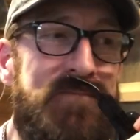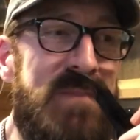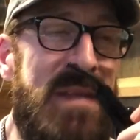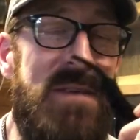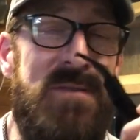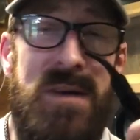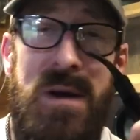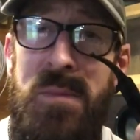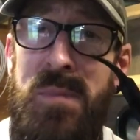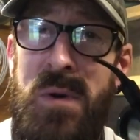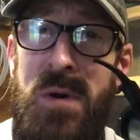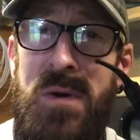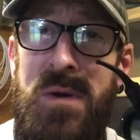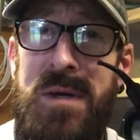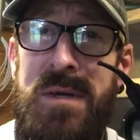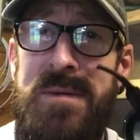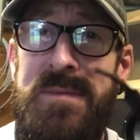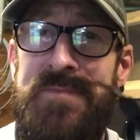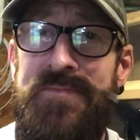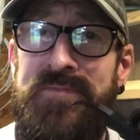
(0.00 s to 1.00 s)
I've got a
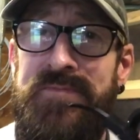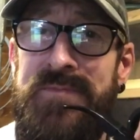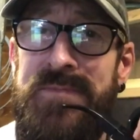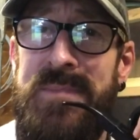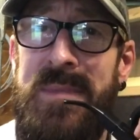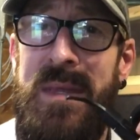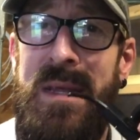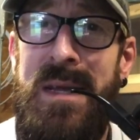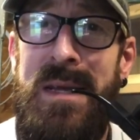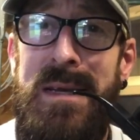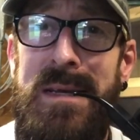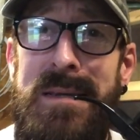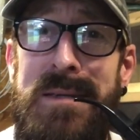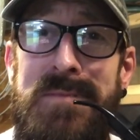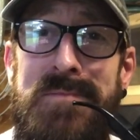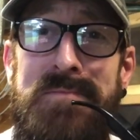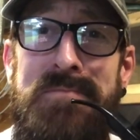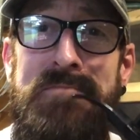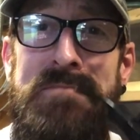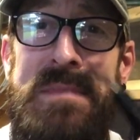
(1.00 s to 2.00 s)
book
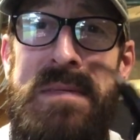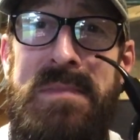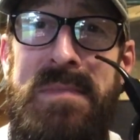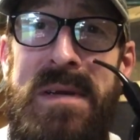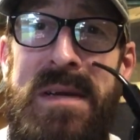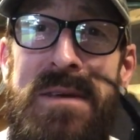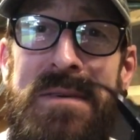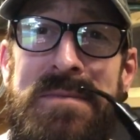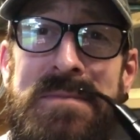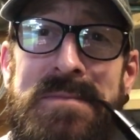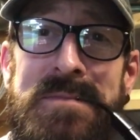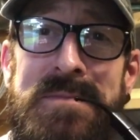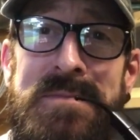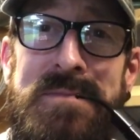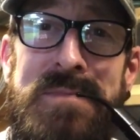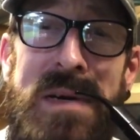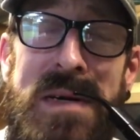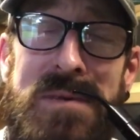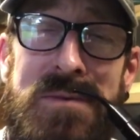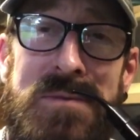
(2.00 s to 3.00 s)
about
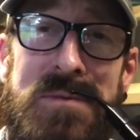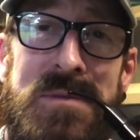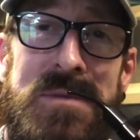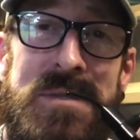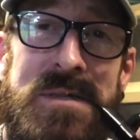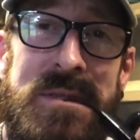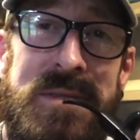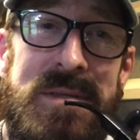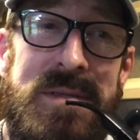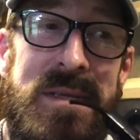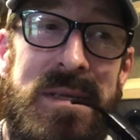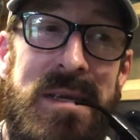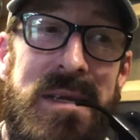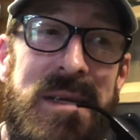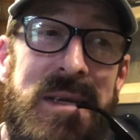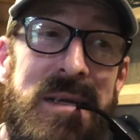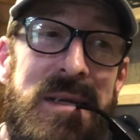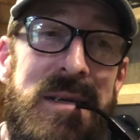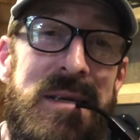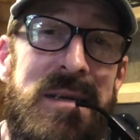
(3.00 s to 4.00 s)
boats, and
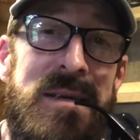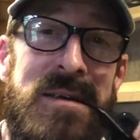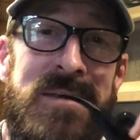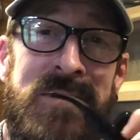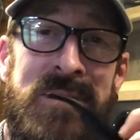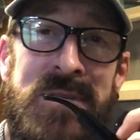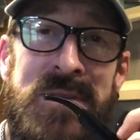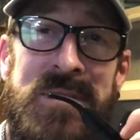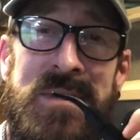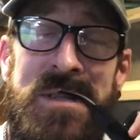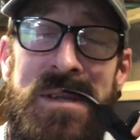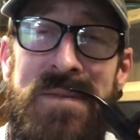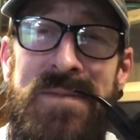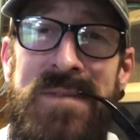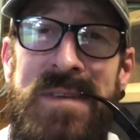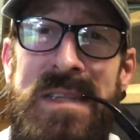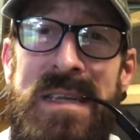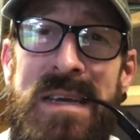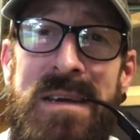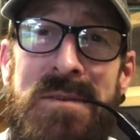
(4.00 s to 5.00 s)
I've watched a lot of
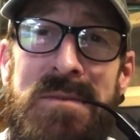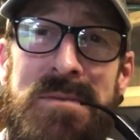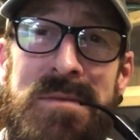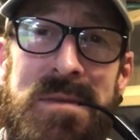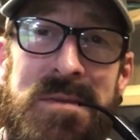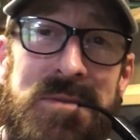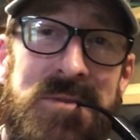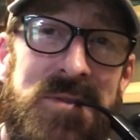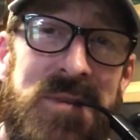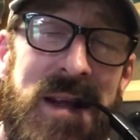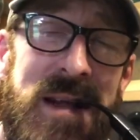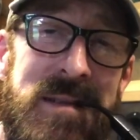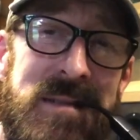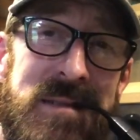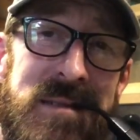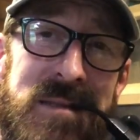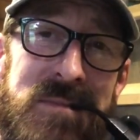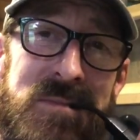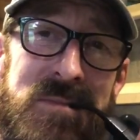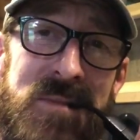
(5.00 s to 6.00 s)
videos on
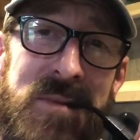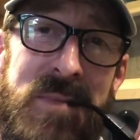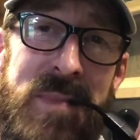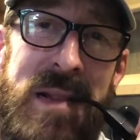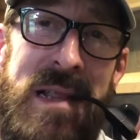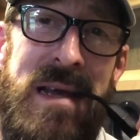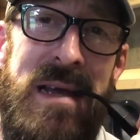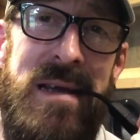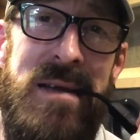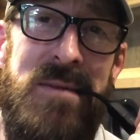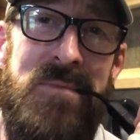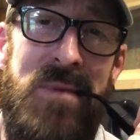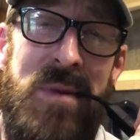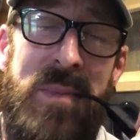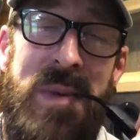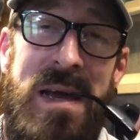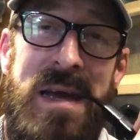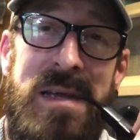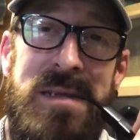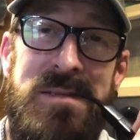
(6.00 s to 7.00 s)
transom
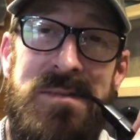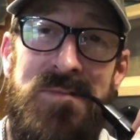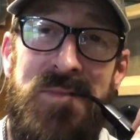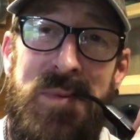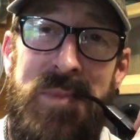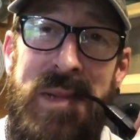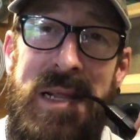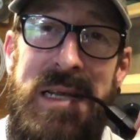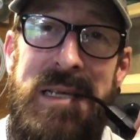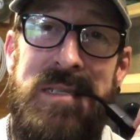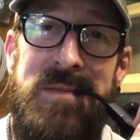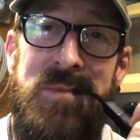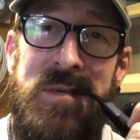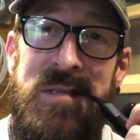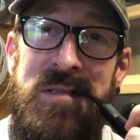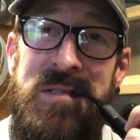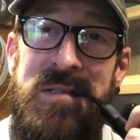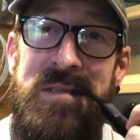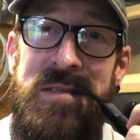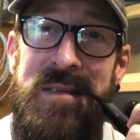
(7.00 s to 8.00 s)
repairs and
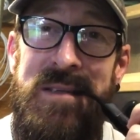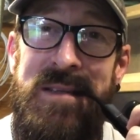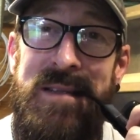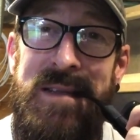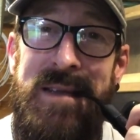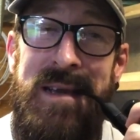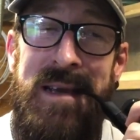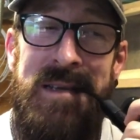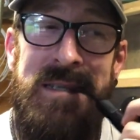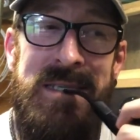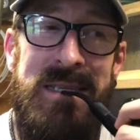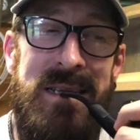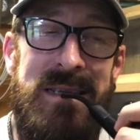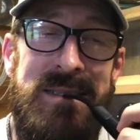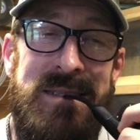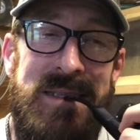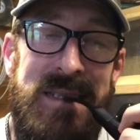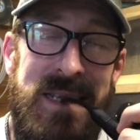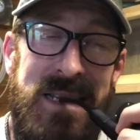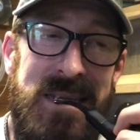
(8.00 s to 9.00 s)
replacements in case
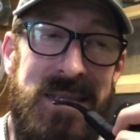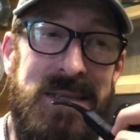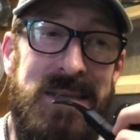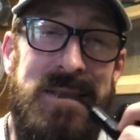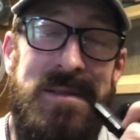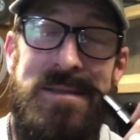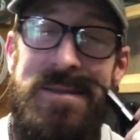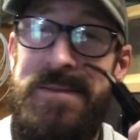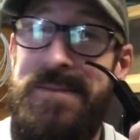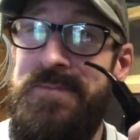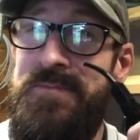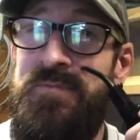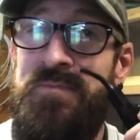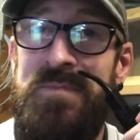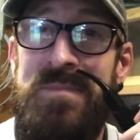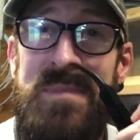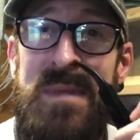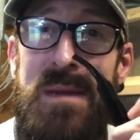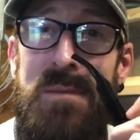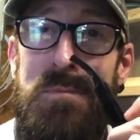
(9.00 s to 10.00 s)
that's needed, and
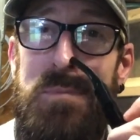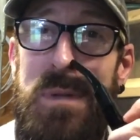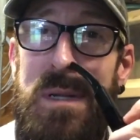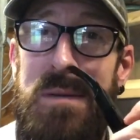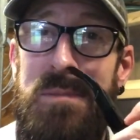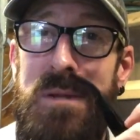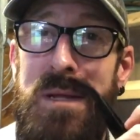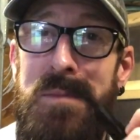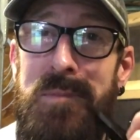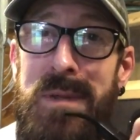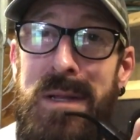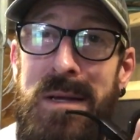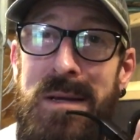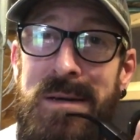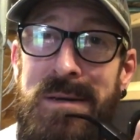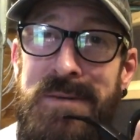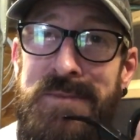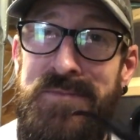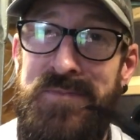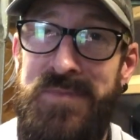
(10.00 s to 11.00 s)
blah blah blah.